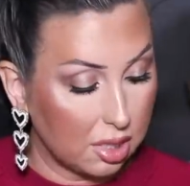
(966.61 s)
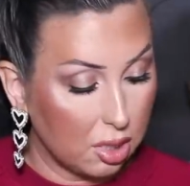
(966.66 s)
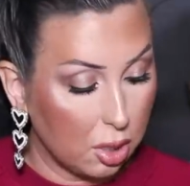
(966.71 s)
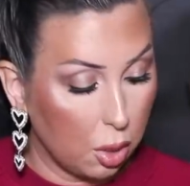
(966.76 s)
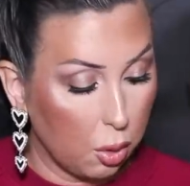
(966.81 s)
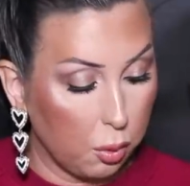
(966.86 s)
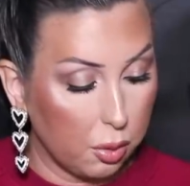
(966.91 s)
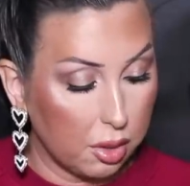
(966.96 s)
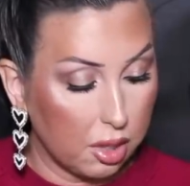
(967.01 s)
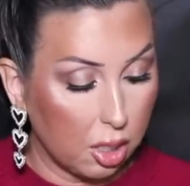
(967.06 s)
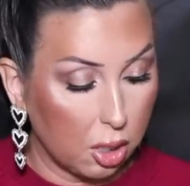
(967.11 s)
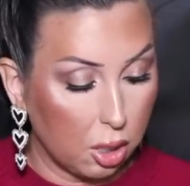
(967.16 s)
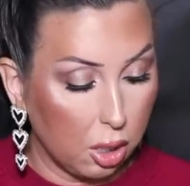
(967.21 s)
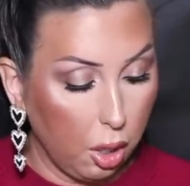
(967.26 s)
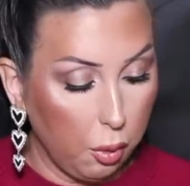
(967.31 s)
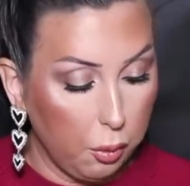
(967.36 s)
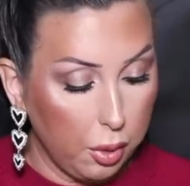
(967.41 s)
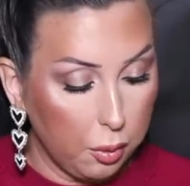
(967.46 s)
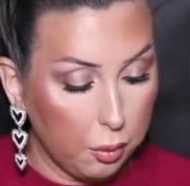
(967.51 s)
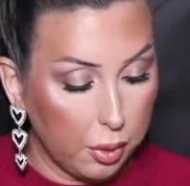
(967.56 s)
So the
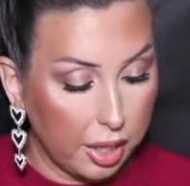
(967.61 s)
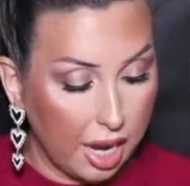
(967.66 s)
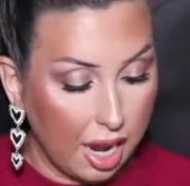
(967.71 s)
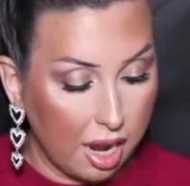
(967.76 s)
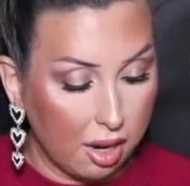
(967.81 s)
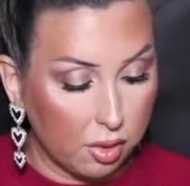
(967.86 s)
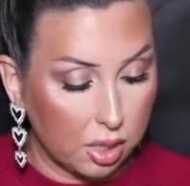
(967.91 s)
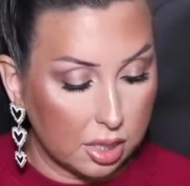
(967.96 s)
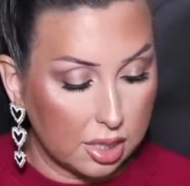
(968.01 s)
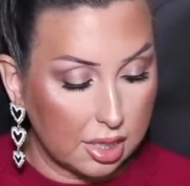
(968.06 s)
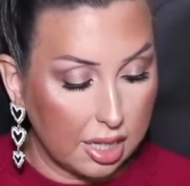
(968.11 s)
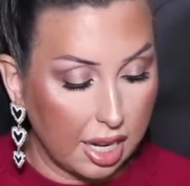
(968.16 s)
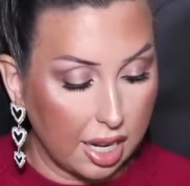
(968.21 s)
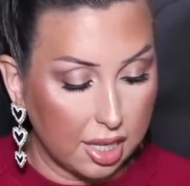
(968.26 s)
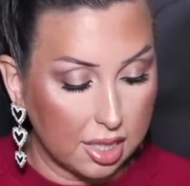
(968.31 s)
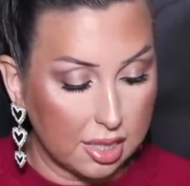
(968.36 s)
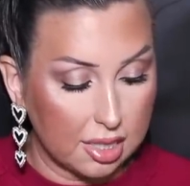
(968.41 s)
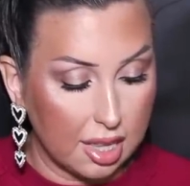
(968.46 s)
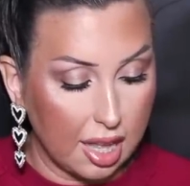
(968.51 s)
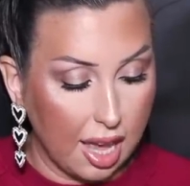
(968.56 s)
glowy one I have on
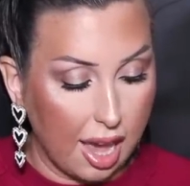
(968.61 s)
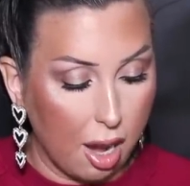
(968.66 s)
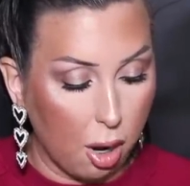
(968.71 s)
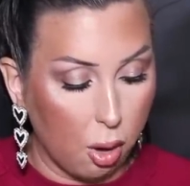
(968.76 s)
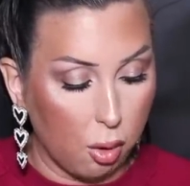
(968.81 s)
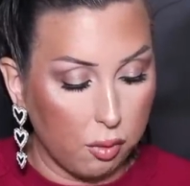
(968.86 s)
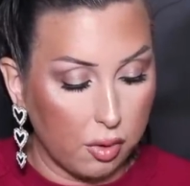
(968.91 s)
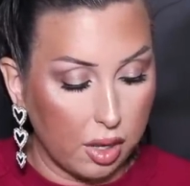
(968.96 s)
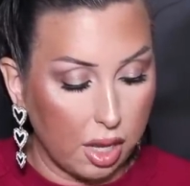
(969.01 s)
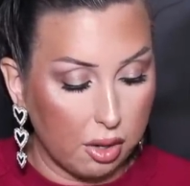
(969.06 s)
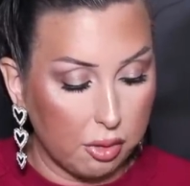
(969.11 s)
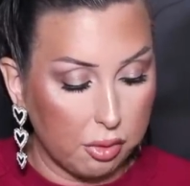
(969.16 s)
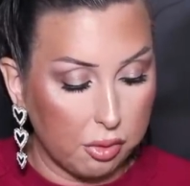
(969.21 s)
today is the Alva